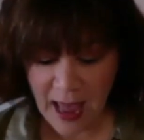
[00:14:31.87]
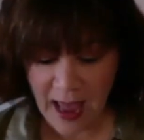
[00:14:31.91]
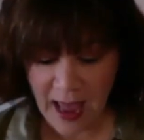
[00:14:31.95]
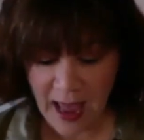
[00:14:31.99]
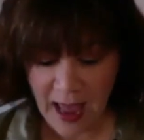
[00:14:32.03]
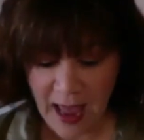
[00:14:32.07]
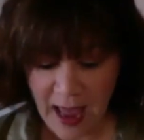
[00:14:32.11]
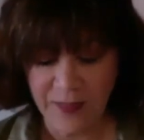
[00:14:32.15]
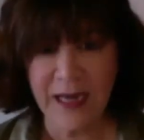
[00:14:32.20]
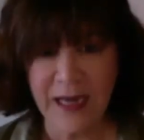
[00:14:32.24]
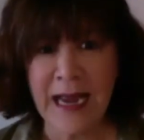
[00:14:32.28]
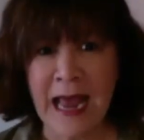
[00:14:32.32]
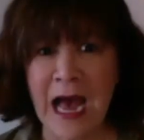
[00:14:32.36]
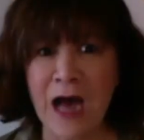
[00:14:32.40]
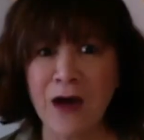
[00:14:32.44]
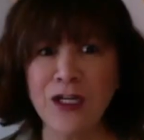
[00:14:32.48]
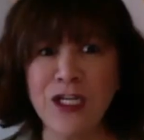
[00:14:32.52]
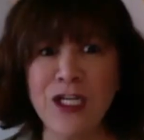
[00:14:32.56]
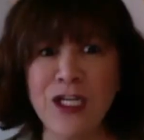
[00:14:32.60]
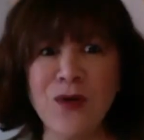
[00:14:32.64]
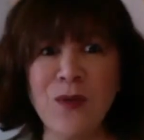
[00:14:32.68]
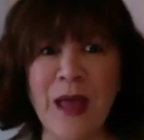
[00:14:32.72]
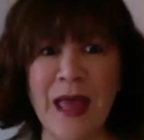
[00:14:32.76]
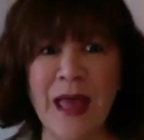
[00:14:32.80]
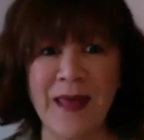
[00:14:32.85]
And then how
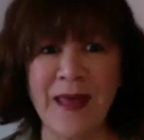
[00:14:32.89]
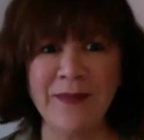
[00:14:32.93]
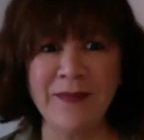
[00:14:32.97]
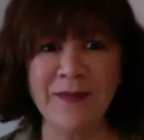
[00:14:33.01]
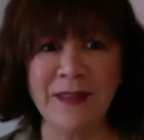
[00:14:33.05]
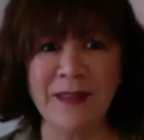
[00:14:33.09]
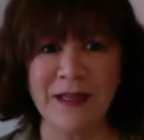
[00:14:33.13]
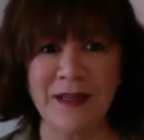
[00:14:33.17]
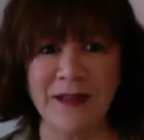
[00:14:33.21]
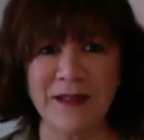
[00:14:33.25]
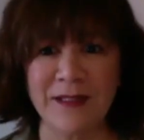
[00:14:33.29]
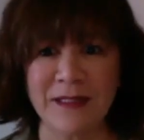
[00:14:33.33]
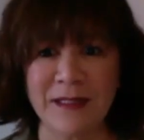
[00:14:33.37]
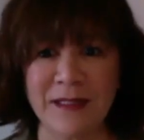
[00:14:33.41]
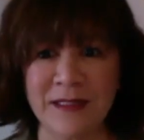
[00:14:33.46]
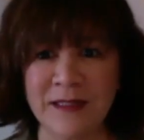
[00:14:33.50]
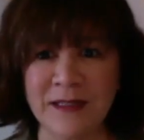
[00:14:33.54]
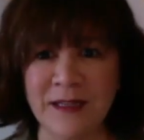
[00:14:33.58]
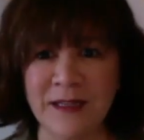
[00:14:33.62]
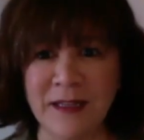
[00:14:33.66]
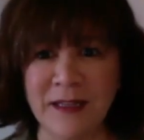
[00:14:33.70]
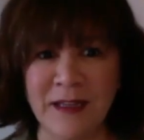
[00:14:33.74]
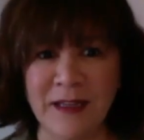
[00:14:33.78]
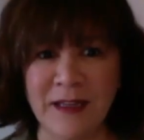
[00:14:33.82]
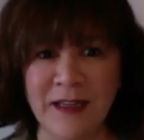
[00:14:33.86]
do you end this?
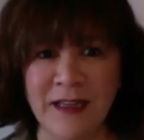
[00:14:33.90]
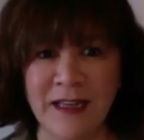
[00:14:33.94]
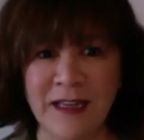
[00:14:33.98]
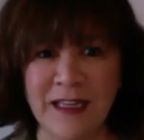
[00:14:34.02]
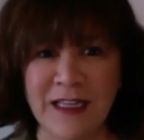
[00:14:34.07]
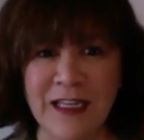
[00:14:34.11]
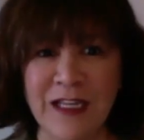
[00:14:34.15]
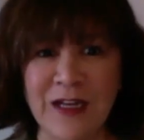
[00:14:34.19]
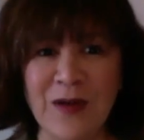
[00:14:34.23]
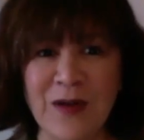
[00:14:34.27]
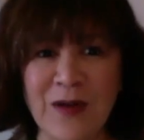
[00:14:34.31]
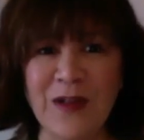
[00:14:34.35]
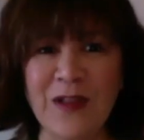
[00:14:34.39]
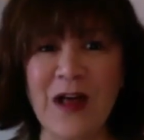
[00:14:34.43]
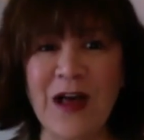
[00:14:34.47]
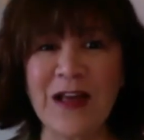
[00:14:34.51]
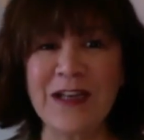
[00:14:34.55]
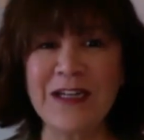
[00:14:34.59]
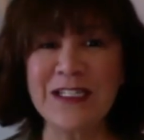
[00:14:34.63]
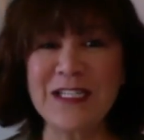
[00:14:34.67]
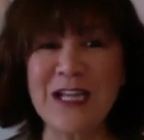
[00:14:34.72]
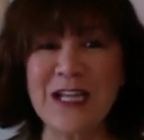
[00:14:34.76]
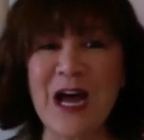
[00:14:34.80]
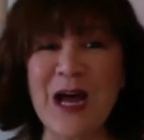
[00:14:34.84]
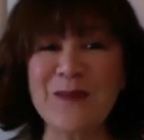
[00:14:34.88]
You know, a lot
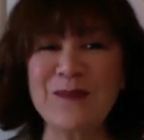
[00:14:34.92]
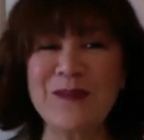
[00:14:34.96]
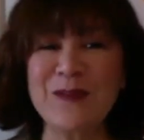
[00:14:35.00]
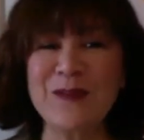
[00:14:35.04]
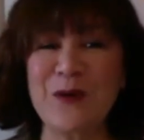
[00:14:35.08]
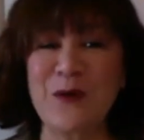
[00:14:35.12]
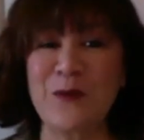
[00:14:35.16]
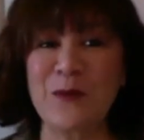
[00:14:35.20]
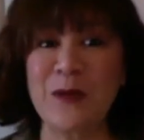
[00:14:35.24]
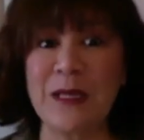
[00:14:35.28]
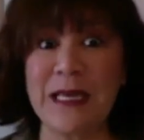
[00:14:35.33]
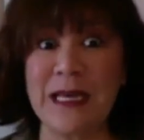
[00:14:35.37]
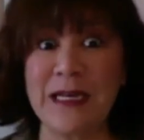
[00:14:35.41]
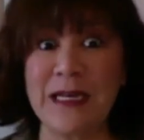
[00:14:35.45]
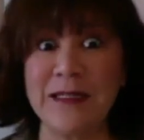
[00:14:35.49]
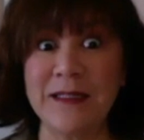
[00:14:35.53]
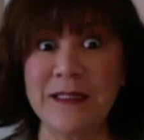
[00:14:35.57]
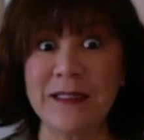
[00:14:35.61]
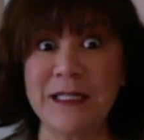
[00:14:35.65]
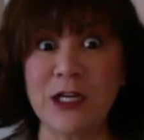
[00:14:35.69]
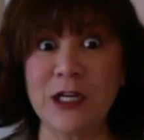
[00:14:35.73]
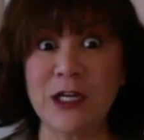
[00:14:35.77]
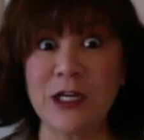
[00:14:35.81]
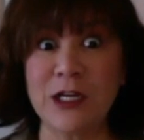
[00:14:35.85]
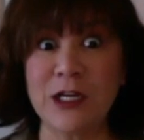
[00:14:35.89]
of times what we get is
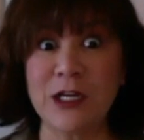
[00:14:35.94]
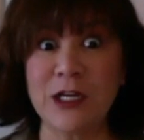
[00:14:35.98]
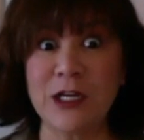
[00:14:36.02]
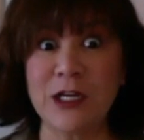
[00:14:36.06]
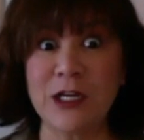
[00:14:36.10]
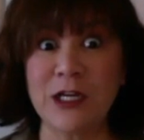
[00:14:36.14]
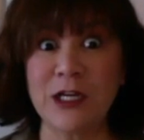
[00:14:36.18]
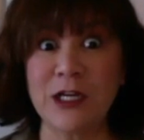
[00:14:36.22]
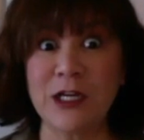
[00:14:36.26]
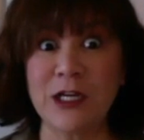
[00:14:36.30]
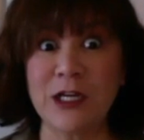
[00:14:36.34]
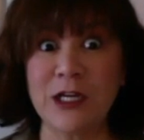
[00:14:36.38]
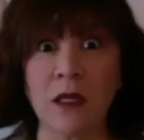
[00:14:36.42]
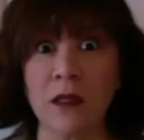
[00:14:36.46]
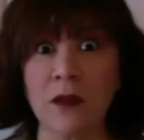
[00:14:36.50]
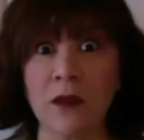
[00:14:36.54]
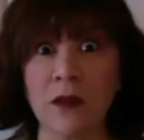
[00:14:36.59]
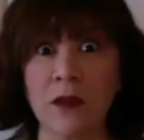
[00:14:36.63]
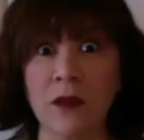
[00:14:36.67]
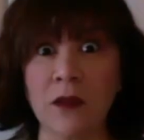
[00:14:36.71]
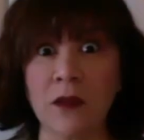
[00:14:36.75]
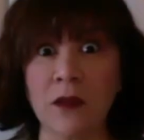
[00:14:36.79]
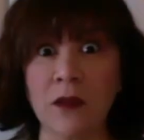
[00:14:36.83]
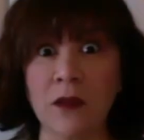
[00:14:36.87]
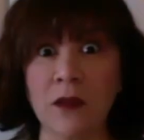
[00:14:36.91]
deer in
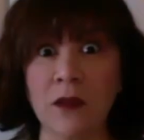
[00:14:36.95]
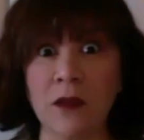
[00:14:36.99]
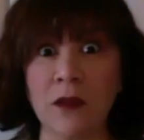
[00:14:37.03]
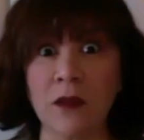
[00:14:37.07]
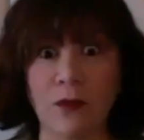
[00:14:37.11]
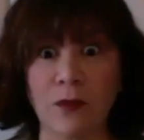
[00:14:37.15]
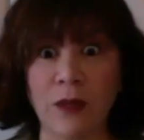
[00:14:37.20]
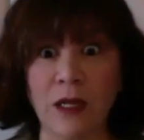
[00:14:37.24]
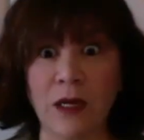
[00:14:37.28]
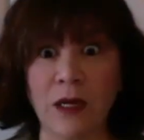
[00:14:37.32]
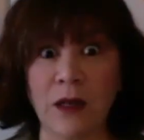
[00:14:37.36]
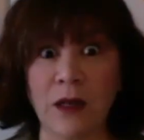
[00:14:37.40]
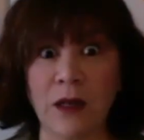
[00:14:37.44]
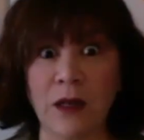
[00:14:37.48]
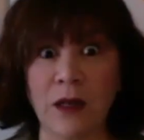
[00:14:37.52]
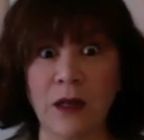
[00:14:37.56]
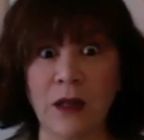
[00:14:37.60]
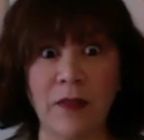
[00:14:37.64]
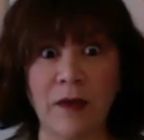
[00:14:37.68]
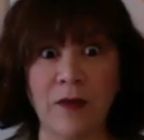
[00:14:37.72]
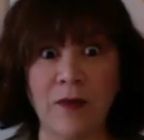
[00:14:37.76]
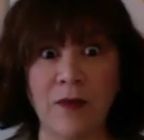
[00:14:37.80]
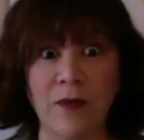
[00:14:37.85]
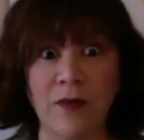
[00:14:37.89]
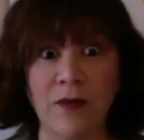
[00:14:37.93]
headlights. We get a lot
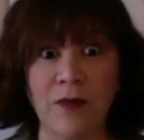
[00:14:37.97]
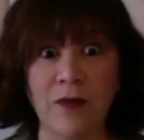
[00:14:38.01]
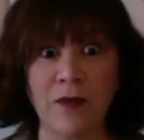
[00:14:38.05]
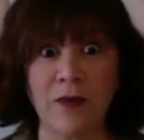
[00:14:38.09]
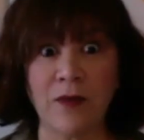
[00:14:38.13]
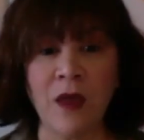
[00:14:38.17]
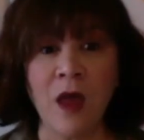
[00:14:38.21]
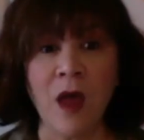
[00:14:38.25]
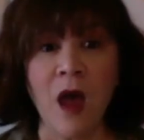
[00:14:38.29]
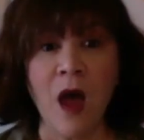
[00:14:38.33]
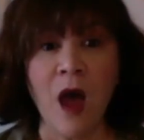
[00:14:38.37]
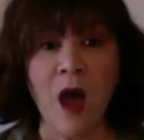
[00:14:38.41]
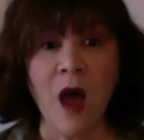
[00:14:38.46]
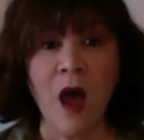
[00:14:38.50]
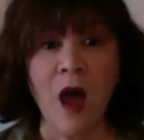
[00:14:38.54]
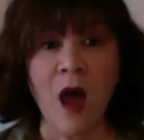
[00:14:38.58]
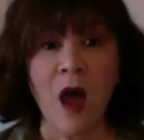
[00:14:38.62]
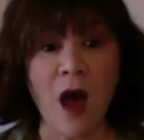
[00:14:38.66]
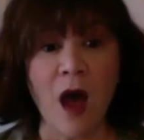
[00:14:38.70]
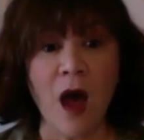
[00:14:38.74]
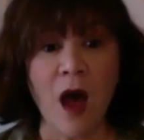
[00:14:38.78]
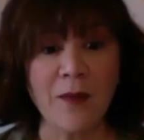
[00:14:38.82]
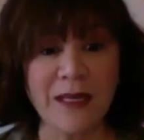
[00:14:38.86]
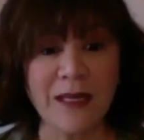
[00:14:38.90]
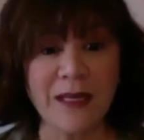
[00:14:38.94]
of this.
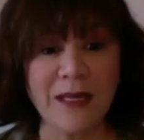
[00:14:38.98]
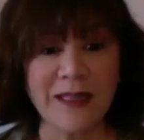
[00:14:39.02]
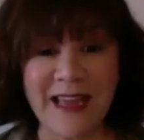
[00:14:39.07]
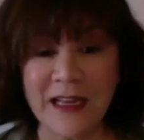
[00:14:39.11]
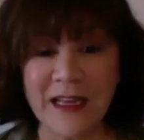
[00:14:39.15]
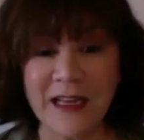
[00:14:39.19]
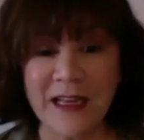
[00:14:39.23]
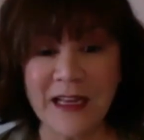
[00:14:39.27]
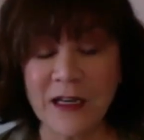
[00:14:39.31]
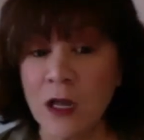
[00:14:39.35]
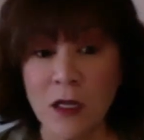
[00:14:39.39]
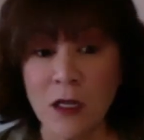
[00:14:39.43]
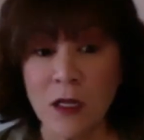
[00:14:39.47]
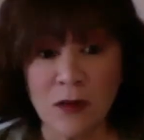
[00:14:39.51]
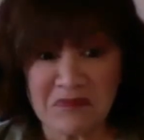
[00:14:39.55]
At the end,